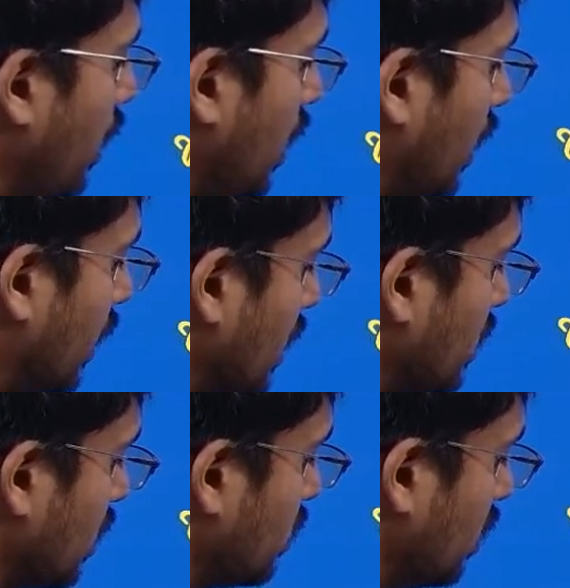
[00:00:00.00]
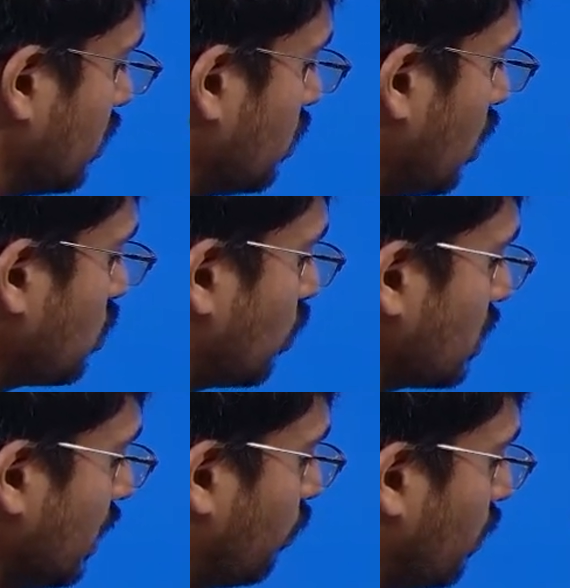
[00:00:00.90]
And as a result, so what's the
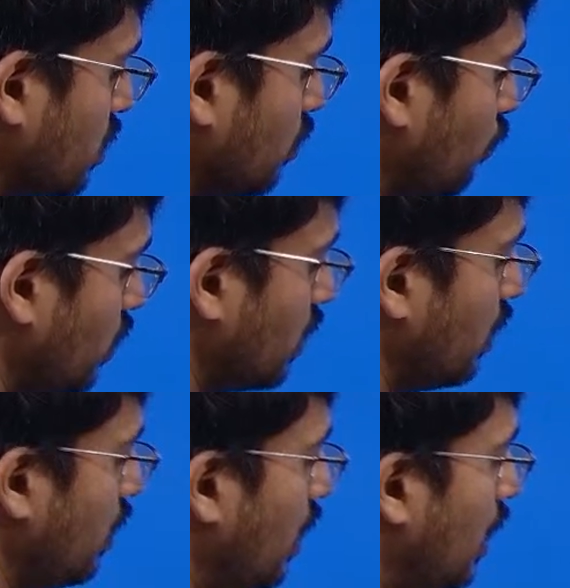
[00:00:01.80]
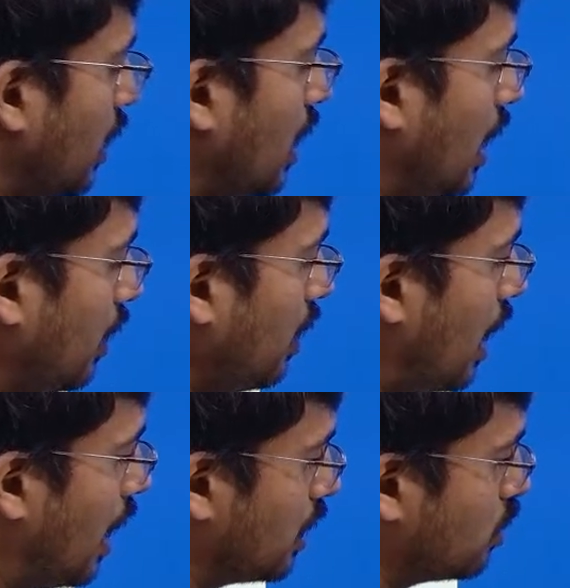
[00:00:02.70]
equation for the r?
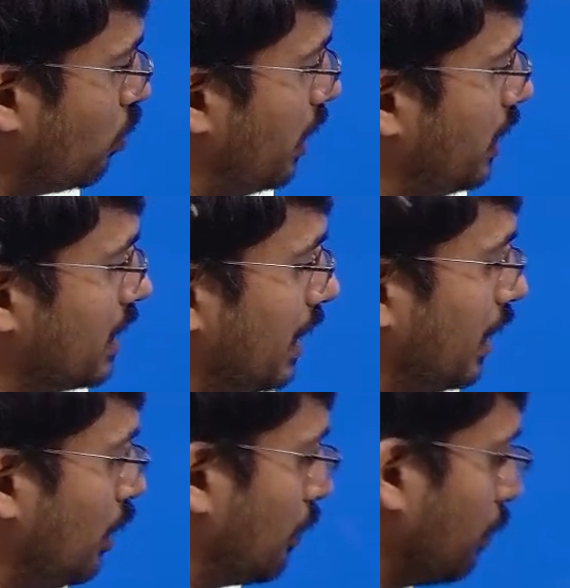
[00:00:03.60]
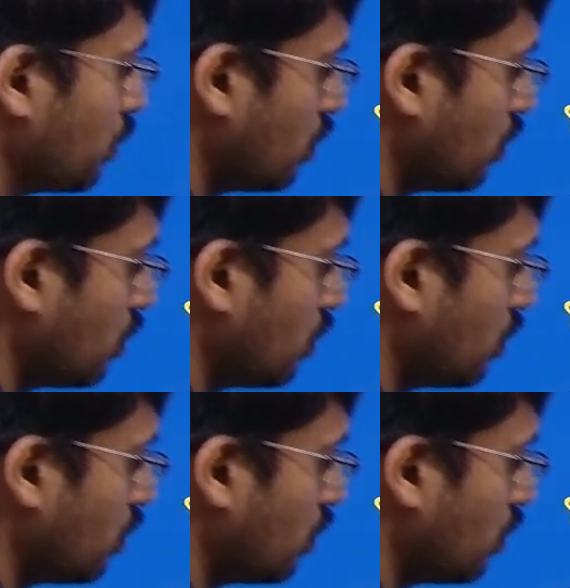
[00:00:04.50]
R square is directly proportional